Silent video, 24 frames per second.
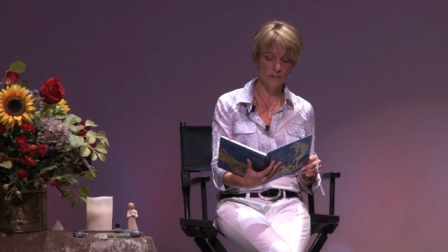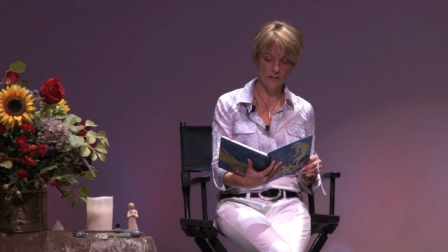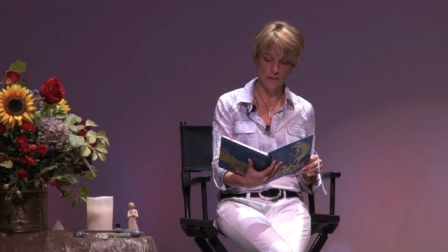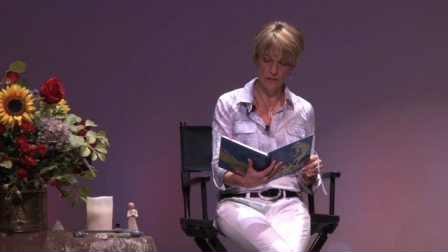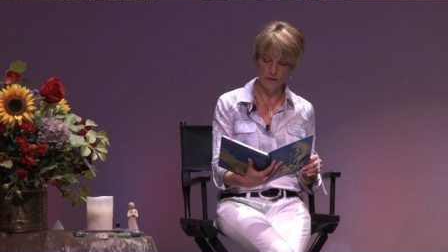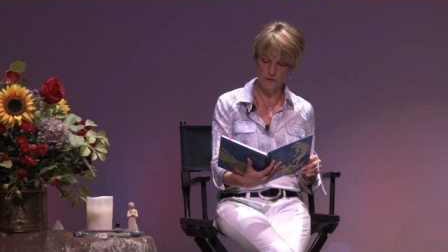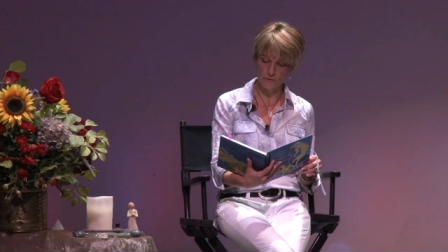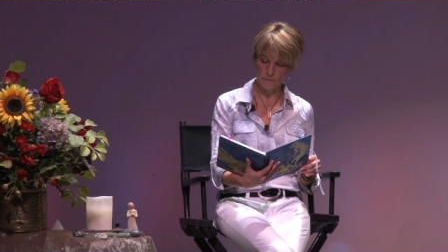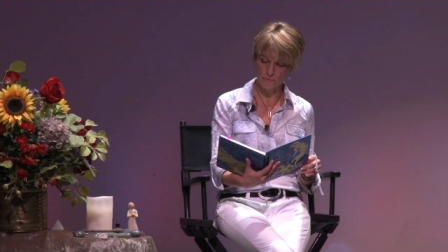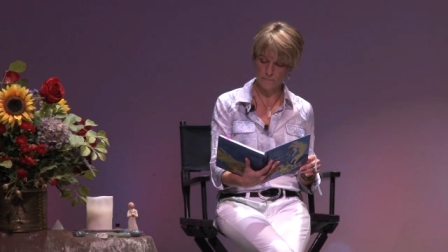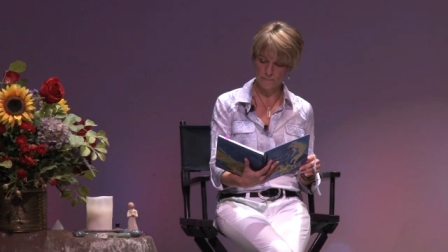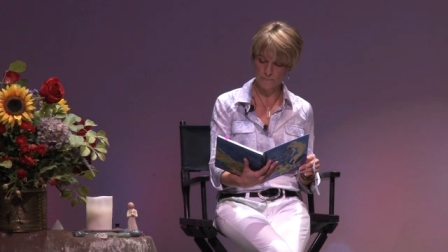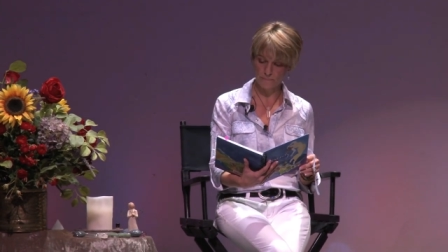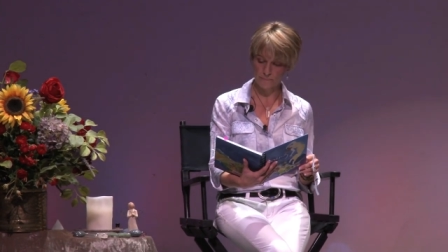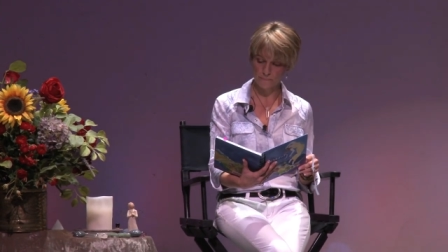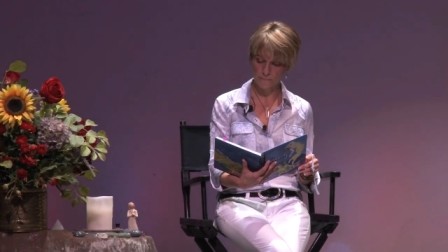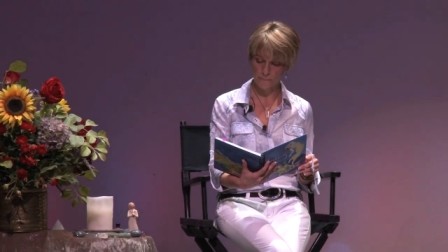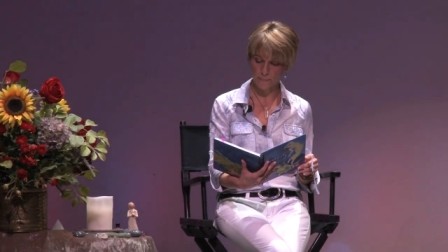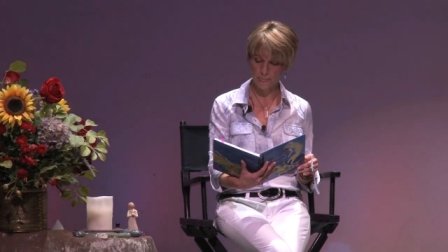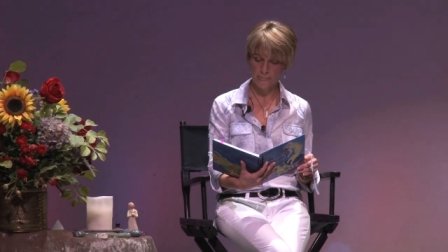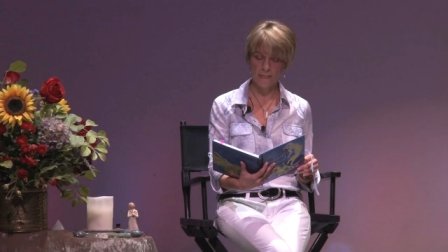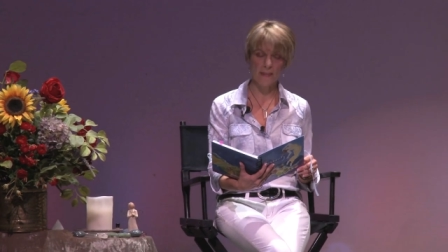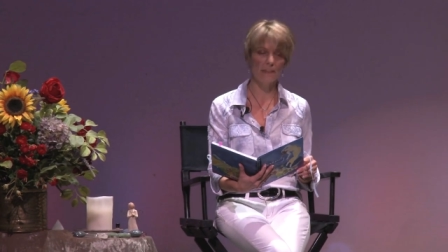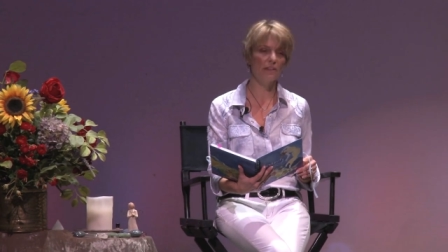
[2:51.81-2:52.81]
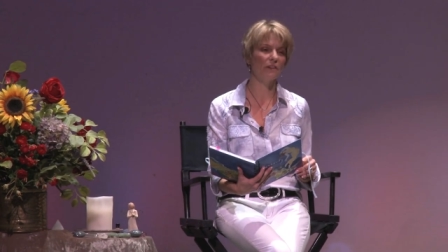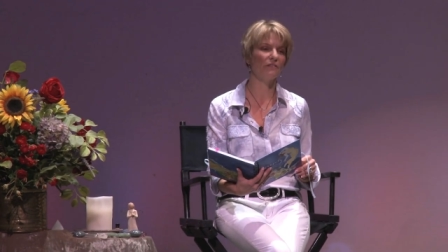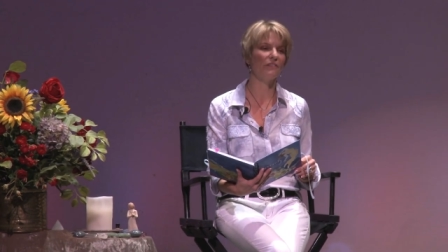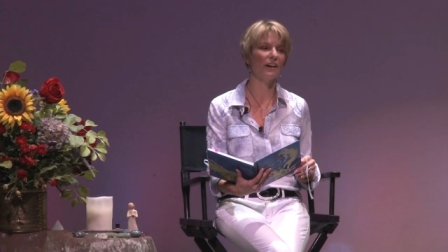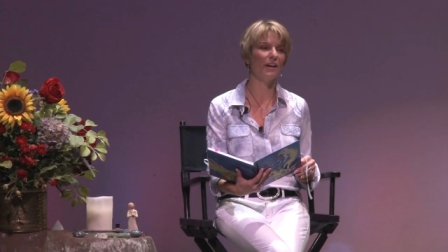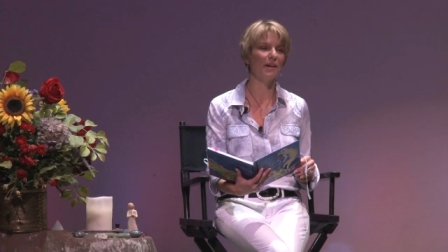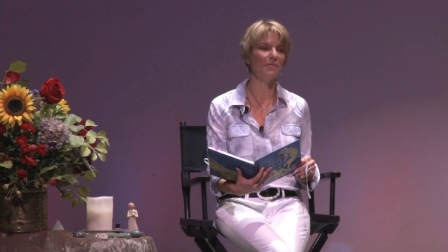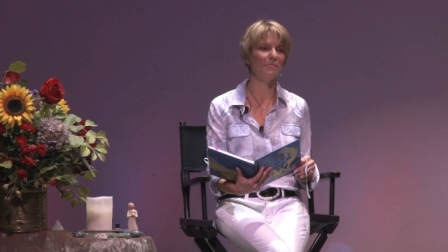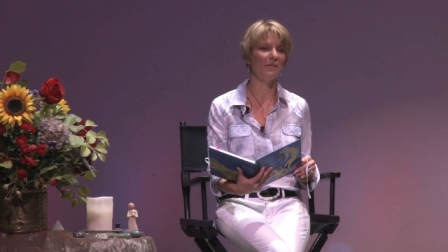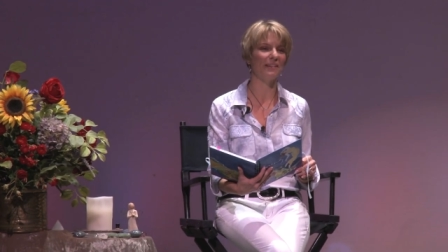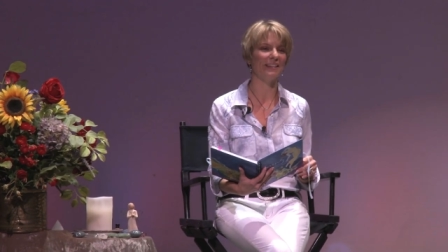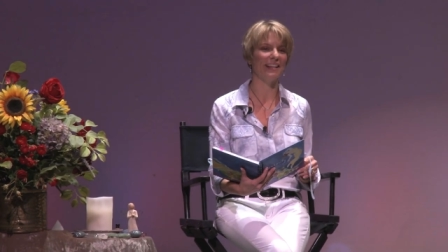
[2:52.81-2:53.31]
to you. They're
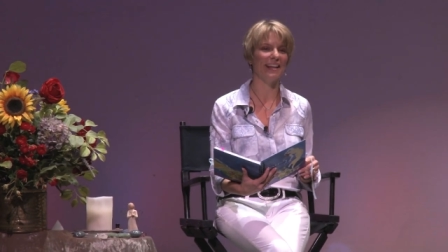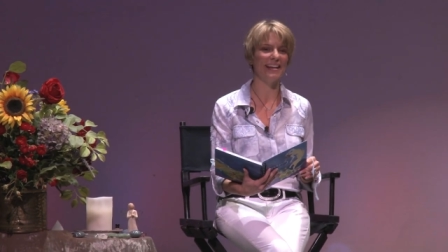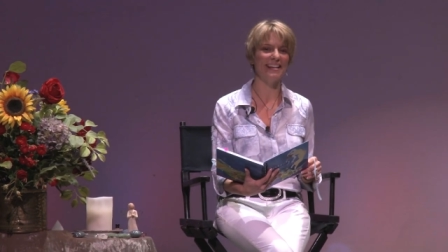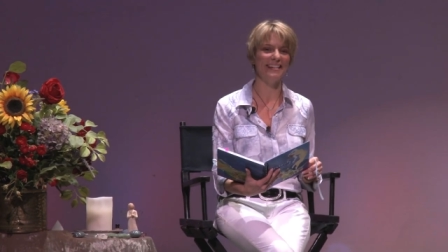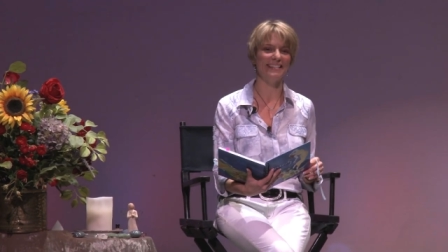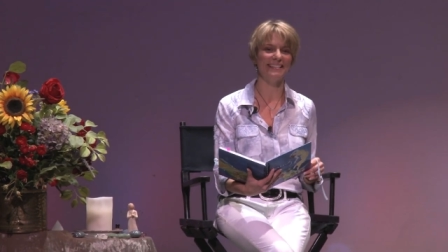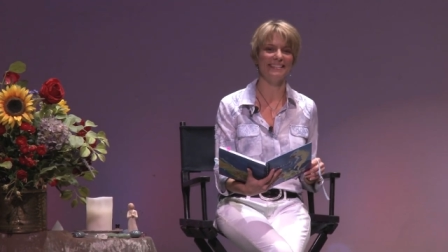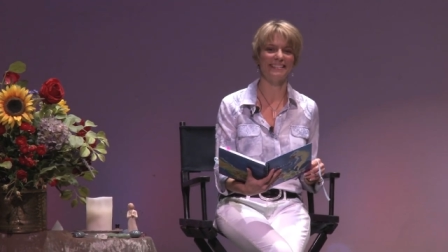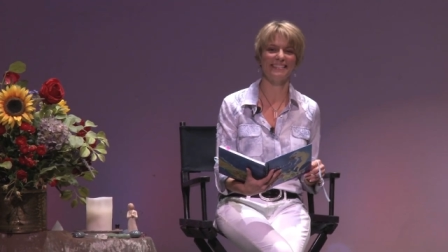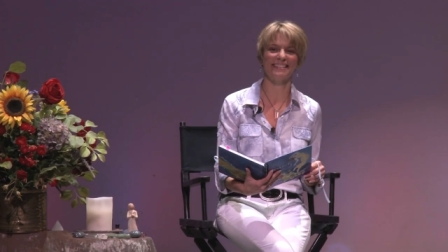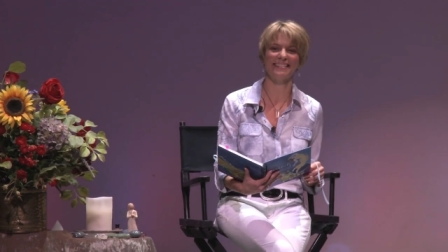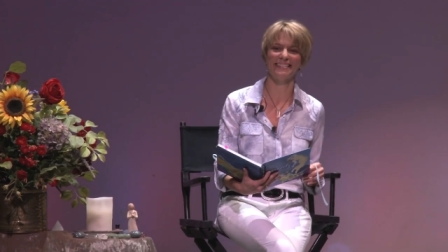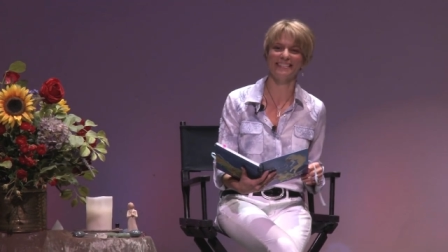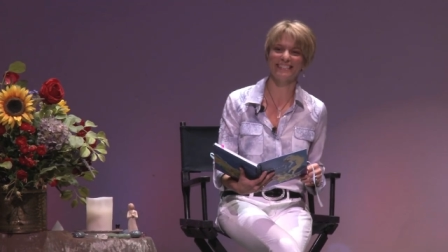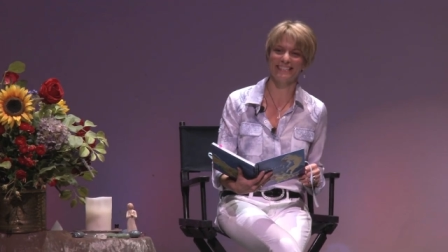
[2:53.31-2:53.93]
very polite.